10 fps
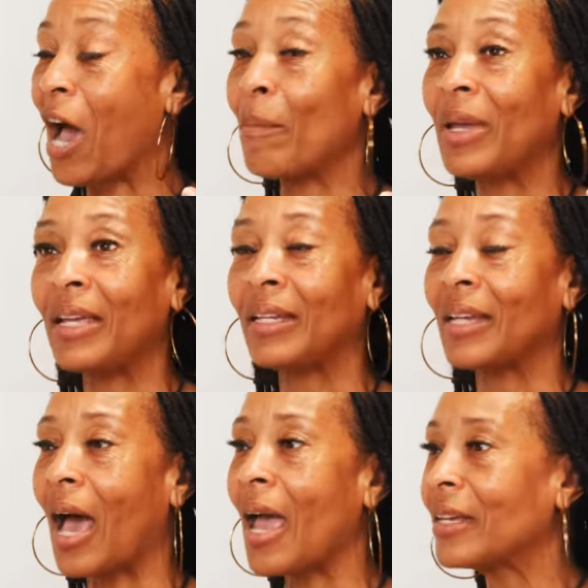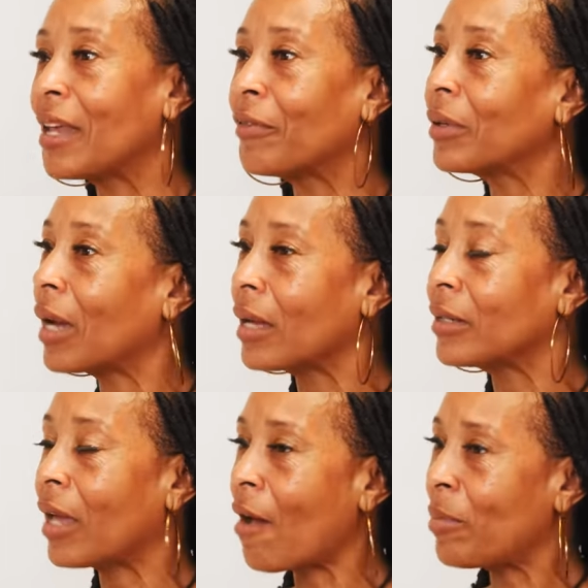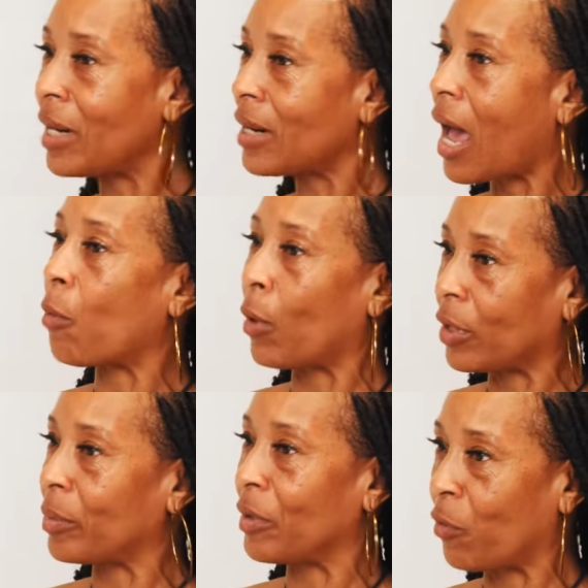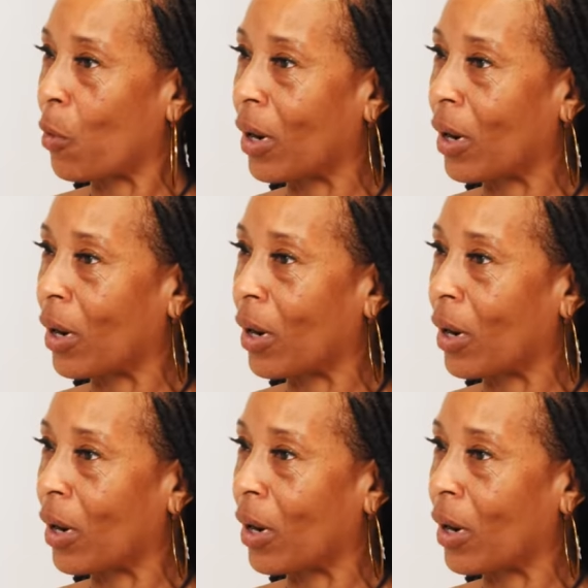I mean, I had never, I've been in hot weather before,